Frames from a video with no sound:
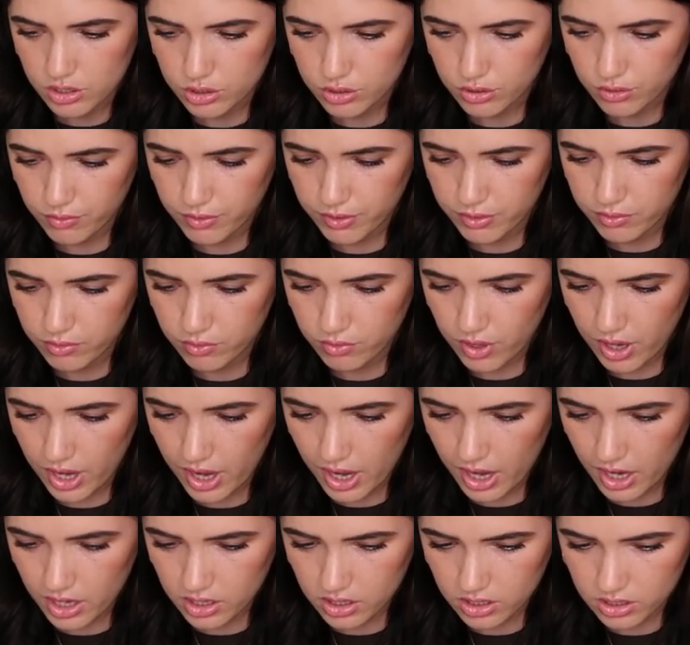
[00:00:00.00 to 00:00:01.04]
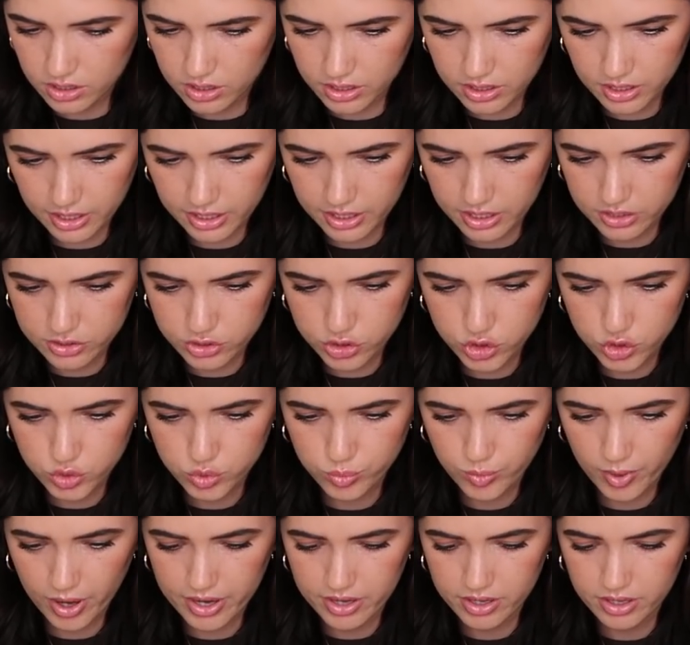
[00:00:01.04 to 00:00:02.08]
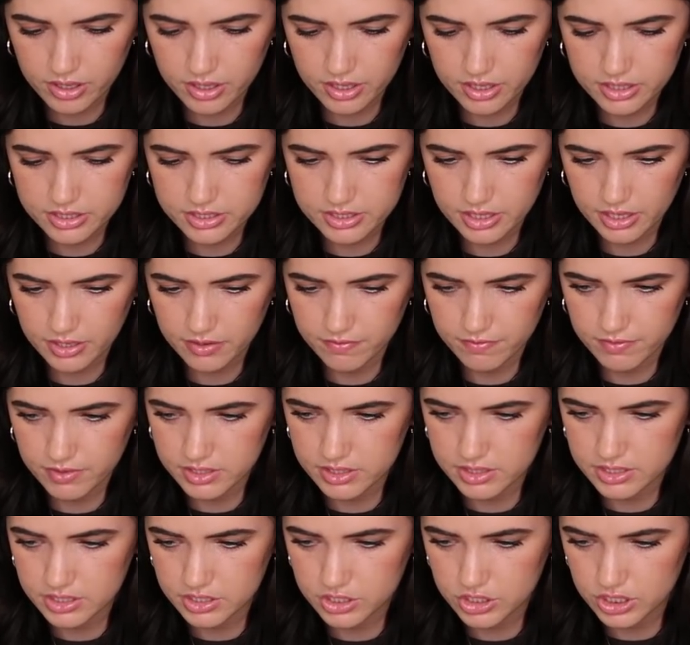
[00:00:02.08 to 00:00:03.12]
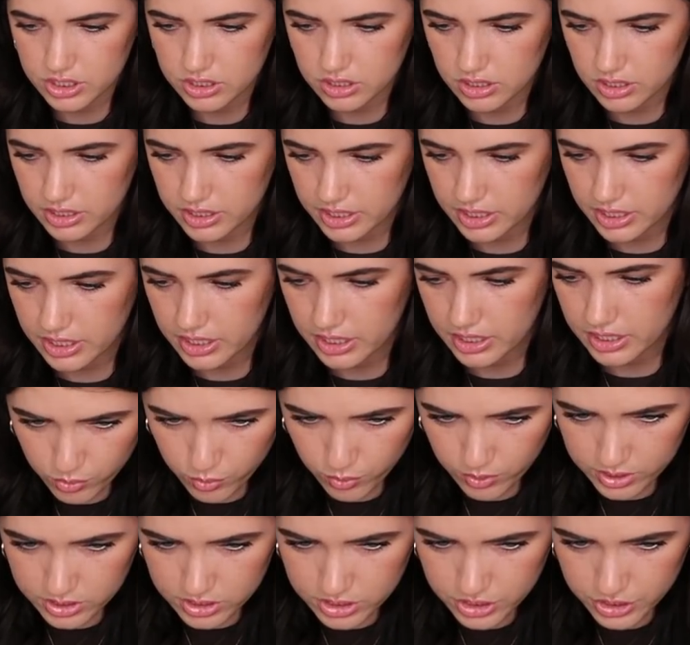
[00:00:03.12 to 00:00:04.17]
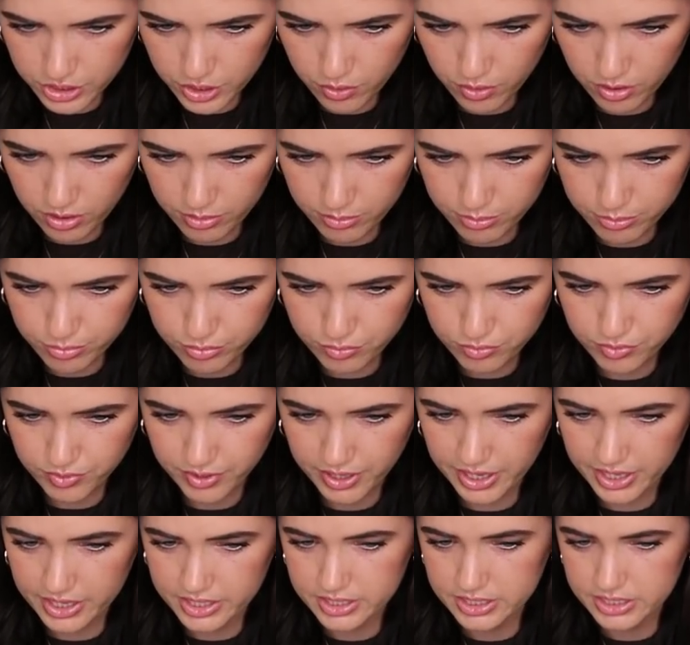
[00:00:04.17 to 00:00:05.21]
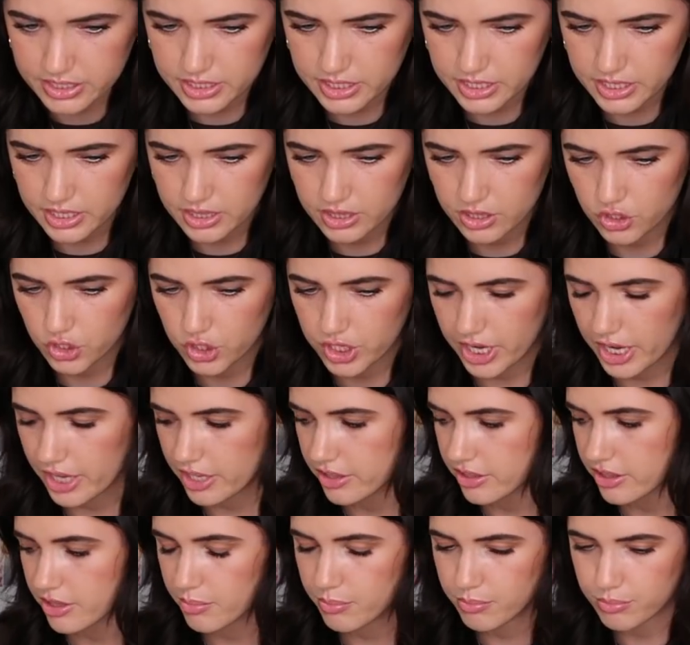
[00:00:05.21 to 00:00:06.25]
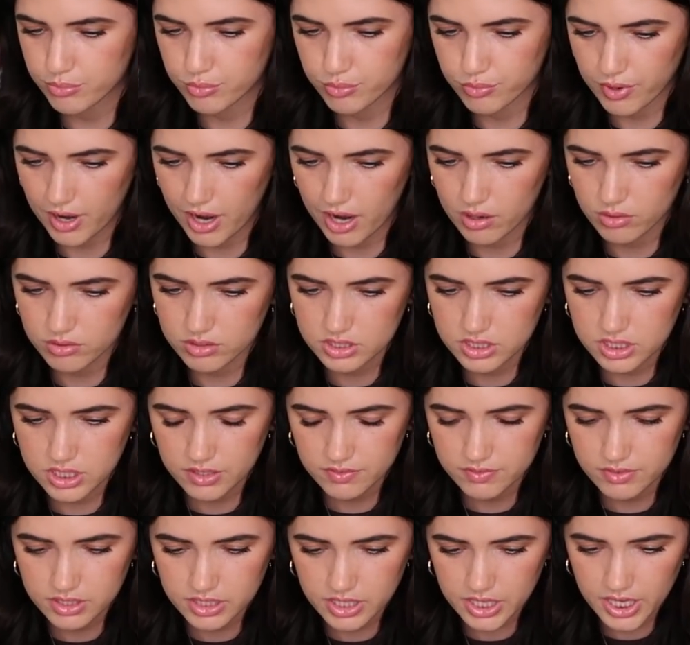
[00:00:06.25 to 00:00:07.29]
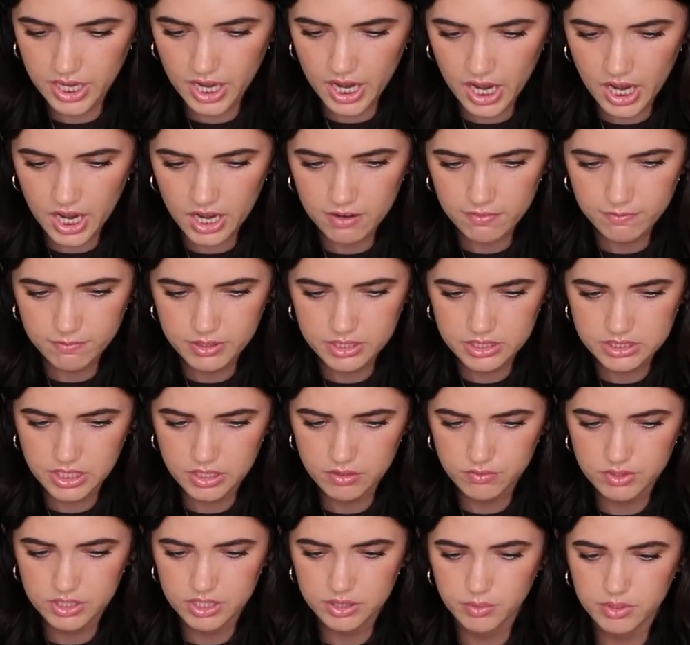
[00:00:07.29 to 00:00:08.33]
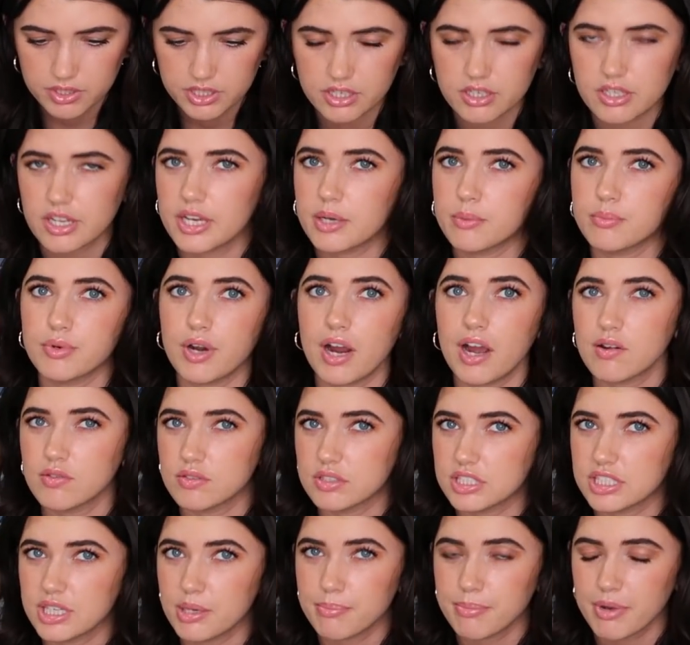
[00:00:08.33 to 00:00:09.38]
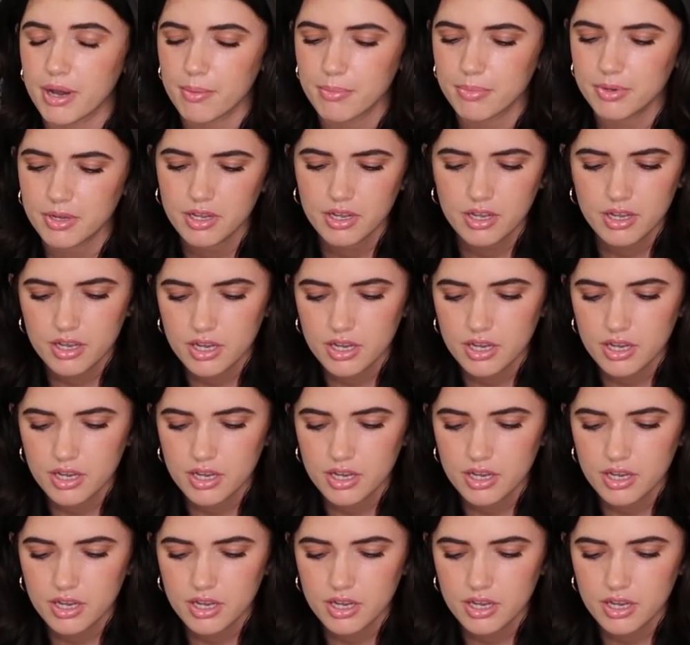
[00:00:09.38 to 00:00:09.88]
crew neck or like a sweater. It's like vintagey looking. I'm going to go on Brandy and look at the brown stuff that they have because I really want their like brown zip up